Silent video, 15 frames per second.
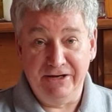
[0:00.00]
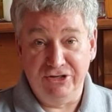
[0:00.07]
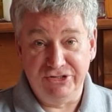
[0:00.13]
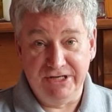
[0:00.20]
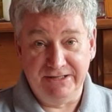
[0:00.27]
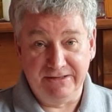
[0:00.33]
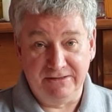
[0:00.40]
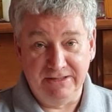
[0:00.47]

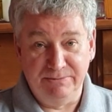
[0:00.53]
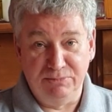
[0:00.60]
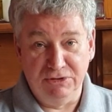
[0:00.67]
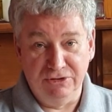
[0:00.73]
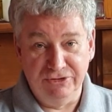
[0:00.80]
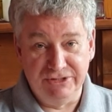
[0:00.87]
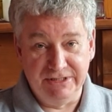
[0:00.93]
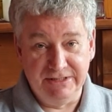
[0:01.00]
energetically
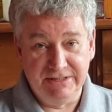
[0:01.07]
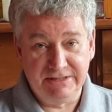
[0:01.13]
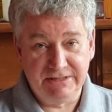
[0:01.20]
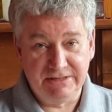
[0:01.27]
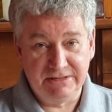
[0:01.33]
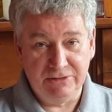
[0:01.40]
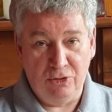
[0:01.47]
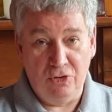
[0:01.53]
polluted
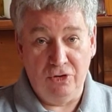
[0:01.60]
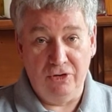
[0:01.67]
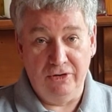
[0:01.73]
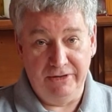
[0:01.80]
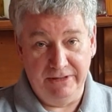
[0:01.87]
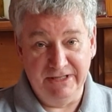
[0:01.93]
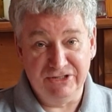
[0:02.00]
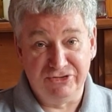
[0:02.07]

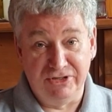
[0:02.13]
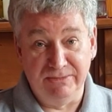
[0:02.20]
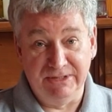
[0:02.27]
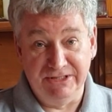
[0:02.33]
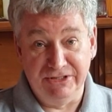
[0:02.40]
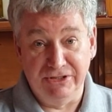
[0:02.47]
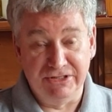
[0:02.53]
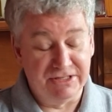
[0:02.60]
or
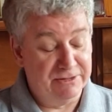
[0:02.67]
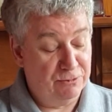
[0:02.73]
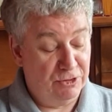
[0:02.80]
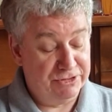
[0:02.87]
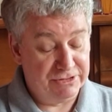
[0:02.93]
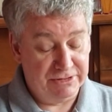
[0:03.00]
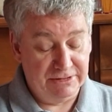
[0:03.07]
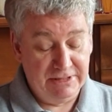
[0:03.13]
extremely dirty
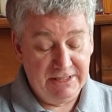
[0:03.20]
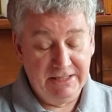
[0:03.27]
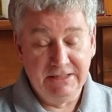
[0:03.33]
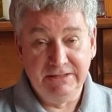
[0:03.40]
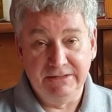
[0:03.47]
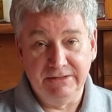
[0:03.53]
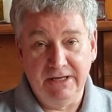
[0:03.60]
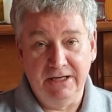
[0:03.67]
water.
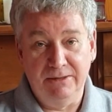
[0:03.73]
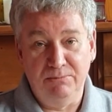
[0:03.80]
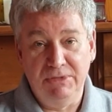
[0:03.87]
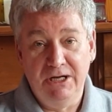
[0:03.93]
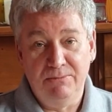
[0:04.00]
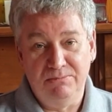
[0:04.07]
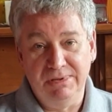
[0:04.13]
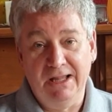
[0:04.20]

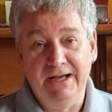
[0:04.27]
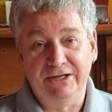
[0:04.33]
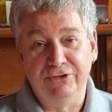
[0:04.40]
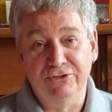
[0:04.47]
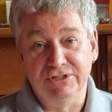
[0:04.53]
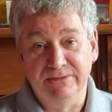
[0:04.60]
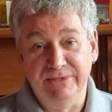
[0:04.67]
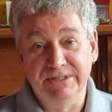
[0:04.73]
Black
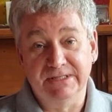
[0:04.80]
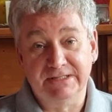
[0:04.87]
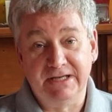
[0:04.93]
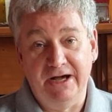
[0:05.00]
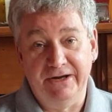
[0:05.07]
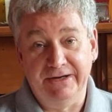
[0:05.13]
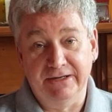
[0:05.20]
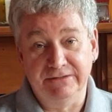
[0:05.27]
usually means it's
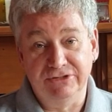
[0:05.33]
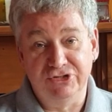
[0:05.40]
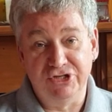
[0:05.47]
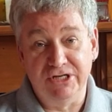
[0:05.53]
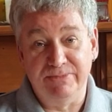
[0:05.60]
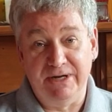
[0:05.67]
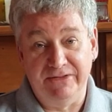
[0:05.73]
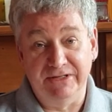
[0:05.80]
carrying
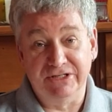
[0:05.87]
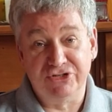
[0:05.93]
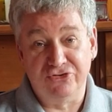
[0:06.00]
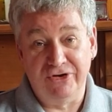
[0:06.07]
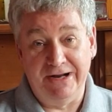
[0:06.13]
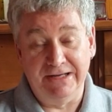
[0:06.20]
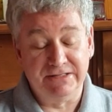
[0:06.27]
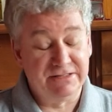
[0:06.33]
geopathic
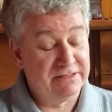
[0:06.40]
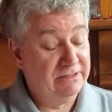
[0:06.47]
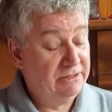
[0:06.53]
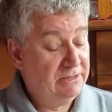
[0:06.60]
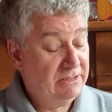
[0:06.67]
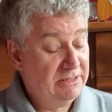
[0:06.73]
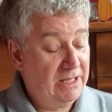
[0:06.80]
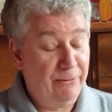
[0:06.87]
stress.
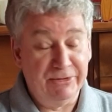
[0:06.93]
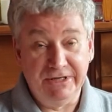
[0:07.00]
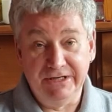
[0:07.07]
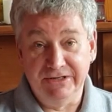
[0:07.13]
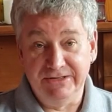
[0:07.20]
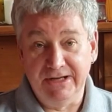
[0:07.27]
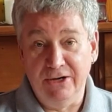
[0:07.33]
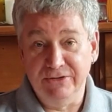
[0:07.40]
And when you
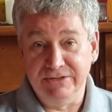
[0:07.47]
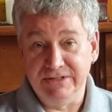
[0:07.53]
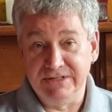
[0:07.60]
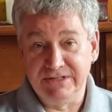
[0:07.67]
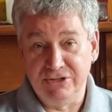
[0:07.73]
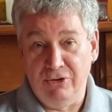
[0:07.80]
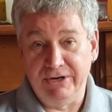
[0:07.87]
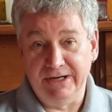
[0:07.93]
hear
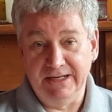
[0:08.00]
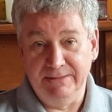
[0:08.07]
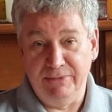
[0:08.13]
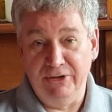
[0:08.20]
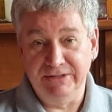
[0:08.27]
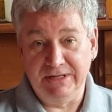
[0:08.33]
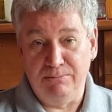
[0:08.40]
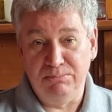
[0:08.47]
dowsers talking
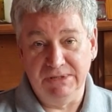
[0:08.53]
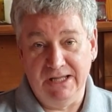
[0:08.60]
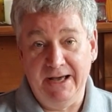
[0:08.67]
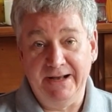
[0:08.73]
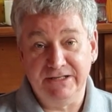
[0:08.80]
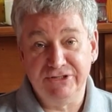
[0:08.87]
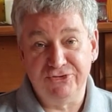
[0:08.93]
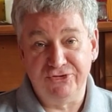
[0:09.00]
about a
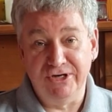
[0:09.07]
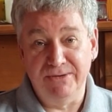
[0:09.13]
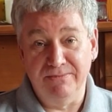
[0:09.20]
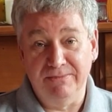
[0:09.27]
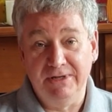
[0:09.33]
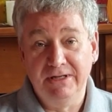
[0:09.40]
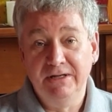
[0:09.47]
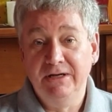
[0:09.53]
black
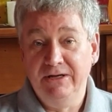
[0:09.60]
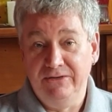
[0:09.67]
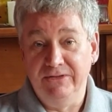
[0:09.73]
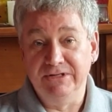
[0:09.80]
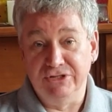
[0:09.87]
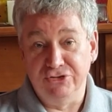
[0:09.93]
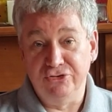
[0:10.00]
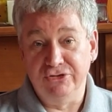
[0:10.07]
stream,
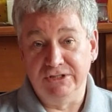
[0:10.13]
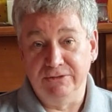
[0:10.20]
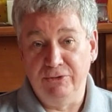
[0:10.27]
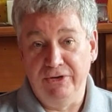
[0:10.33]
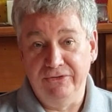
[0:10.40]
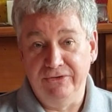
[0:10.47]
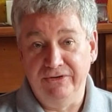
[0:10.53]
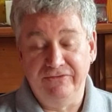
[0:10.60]
this is usually
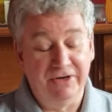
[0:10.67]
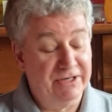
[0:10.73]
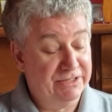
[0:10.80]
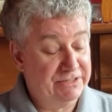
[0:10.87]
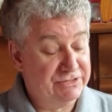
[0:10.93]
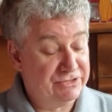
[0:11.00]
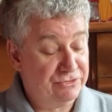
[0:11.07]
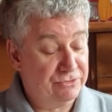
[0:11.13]
what they're
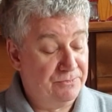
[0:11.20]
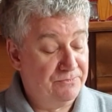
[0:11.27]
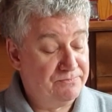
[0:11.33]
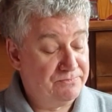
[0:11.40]
referring to.